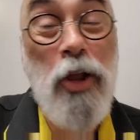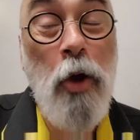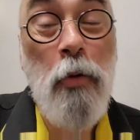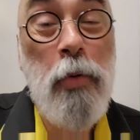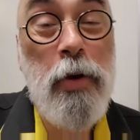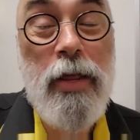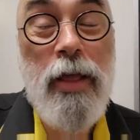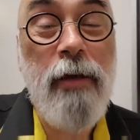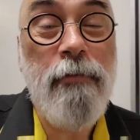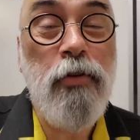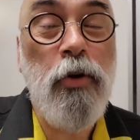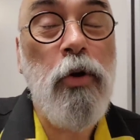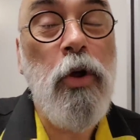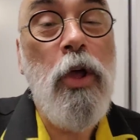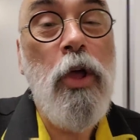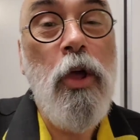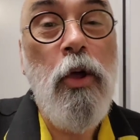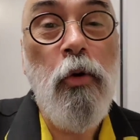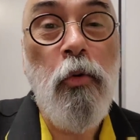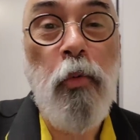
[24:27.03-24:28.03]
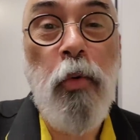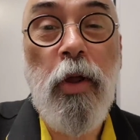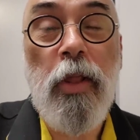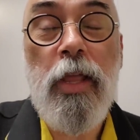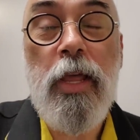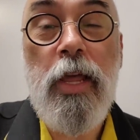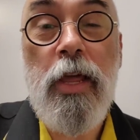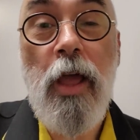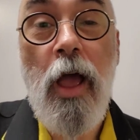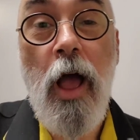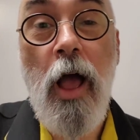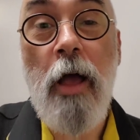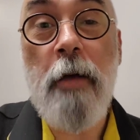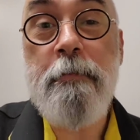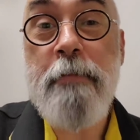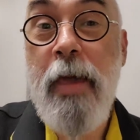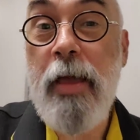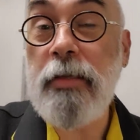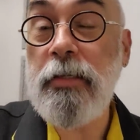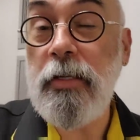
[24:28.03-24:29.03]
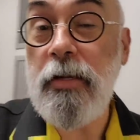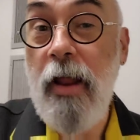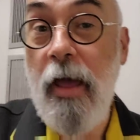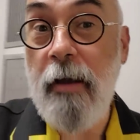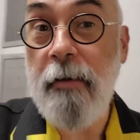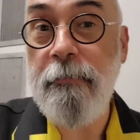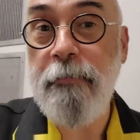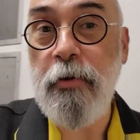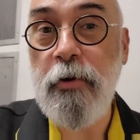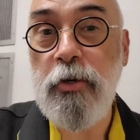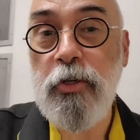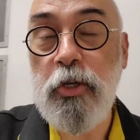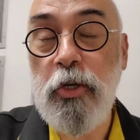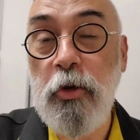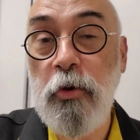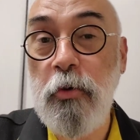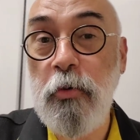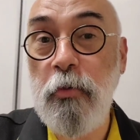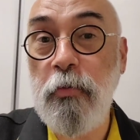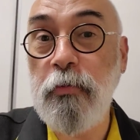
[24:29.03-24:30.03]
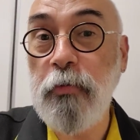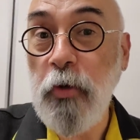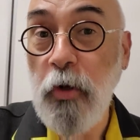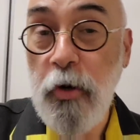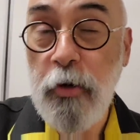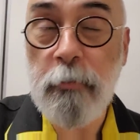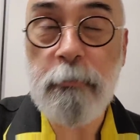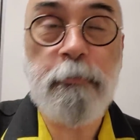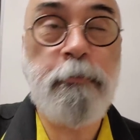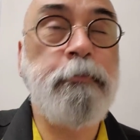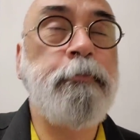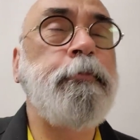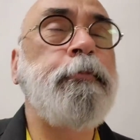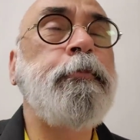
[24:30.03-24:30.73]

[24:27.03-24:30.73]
Nobody ever really makes an effort to flirt.